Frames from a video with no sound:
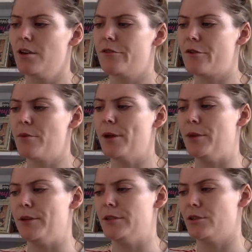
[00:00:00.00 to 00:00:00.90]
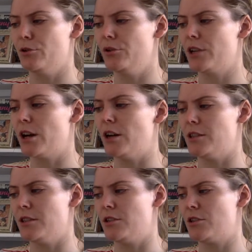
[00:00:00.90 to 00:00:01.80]
For a moment, all the
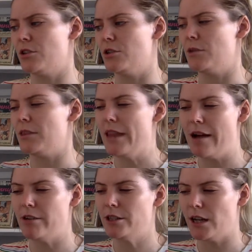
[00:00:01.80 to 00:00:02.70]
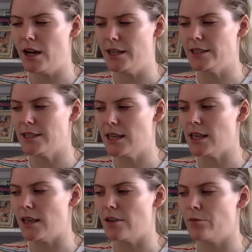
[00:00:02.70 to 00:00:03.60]
Carters stood with narrowed eyes,
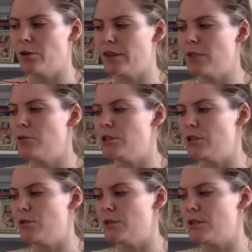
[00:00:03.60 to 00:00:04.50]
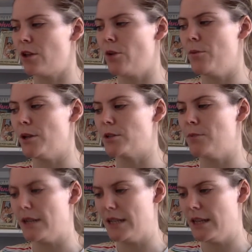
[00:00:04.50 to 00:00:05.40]
thinking of what they would do with so much
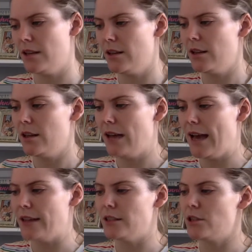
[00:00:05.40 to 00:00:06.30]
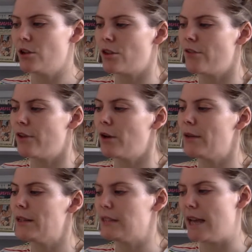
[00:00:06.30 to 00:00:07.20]
money. And on the
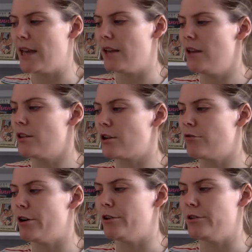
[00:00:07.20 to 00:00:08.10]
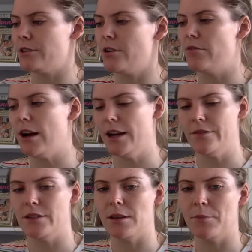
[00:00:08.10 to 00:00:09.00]
following day, the crows
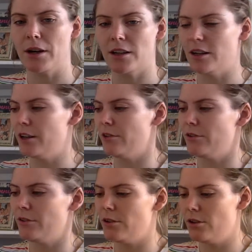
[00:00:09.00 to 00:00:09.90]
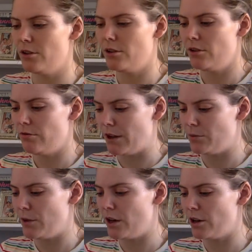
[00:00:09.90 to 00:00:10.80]
arrived at the bungalow. Right,
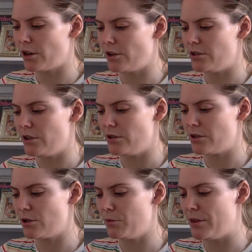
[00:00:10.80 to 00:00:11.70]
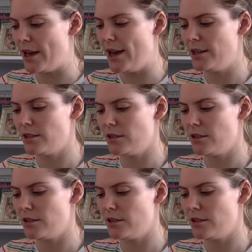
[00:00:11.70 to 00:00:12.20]
we are going to stop there.